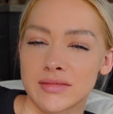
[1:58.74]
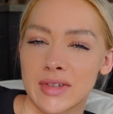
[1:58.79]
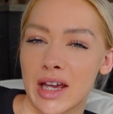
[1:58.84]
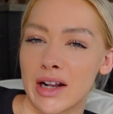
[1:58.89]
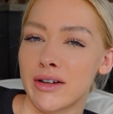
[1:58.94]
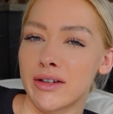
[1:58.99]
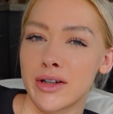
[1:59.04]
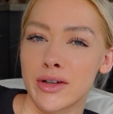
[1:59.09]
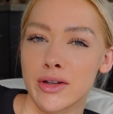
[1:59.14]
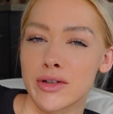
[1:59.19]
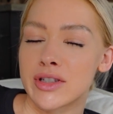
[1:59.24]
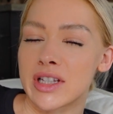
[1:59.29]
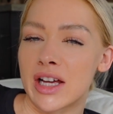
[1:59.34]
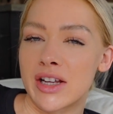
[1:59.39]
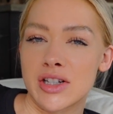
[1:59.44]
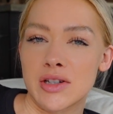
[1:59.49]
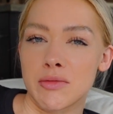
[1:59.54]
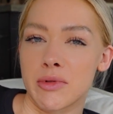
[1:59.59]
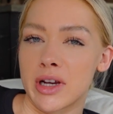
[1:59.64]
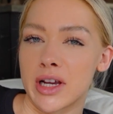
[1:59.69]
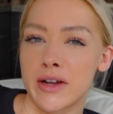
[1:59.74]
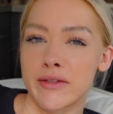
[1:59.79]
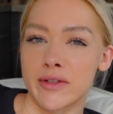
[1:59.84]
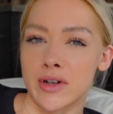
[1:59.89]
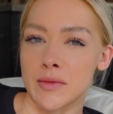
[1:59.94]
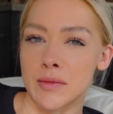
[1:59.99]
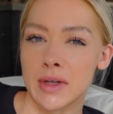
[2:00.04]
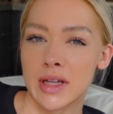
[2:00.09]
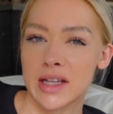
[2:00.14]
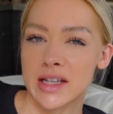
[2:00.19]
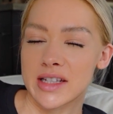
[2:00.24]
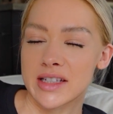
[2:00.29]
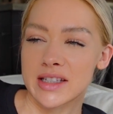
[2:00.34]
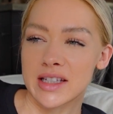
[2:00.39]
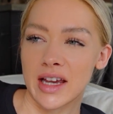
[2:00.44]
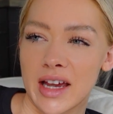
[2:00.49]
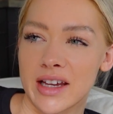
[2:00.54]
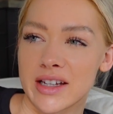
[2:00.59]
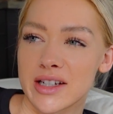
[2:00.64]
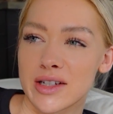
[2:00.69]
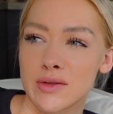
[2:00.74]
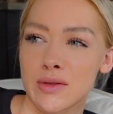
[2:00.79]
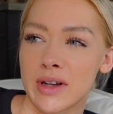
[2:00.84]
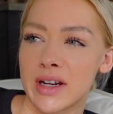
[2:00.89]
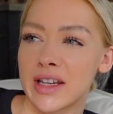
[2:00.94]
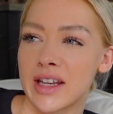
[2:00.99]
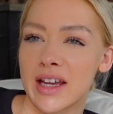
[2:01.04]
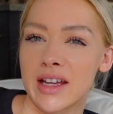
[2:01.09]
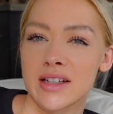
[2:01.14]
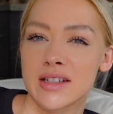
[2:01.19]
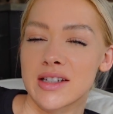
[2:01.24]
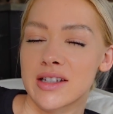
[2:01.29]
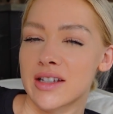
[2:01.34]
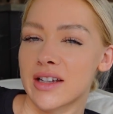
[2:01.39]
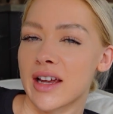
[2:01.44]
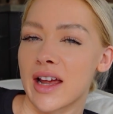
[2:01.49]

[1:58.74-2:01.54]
I don't know those algebraic formulas. I just want to get to